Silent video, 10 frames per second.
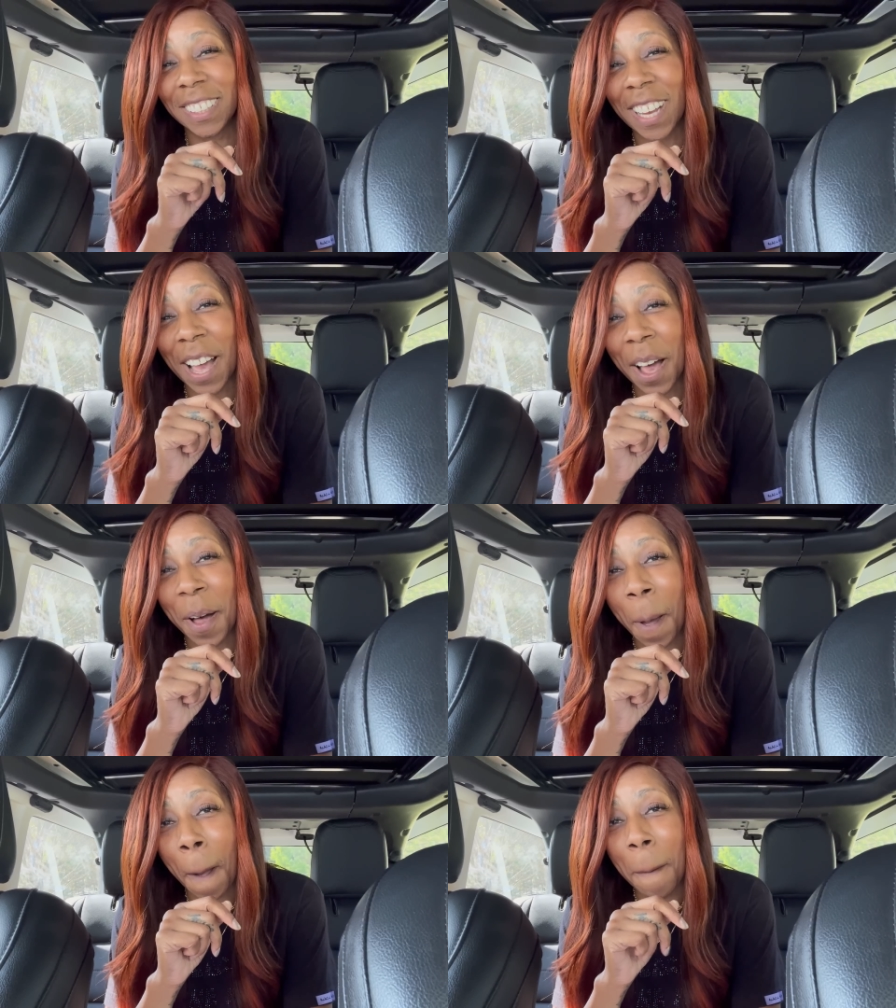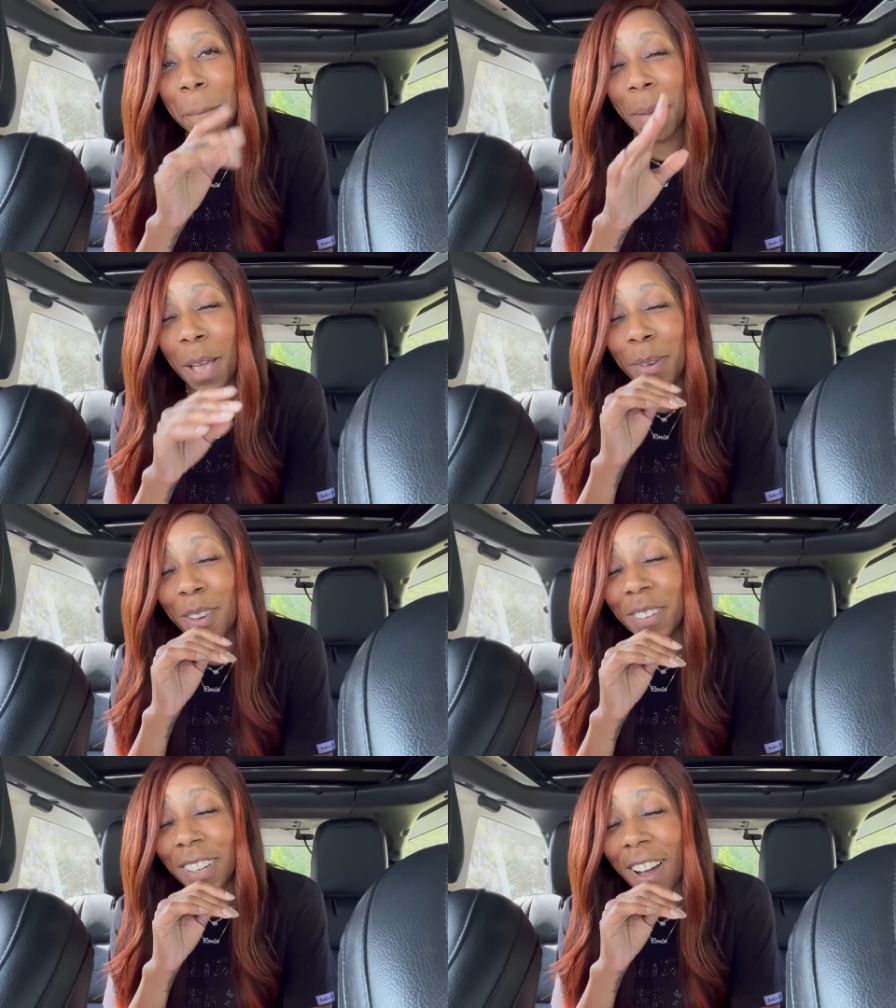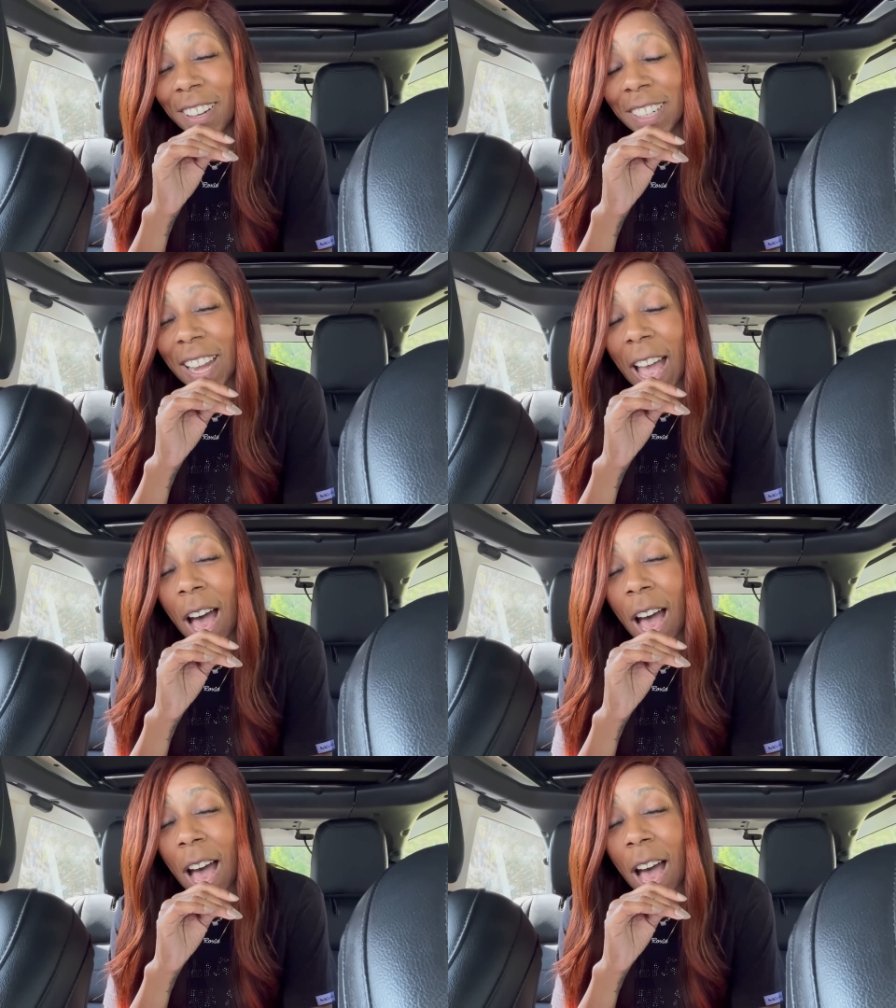child maybe even longer than that.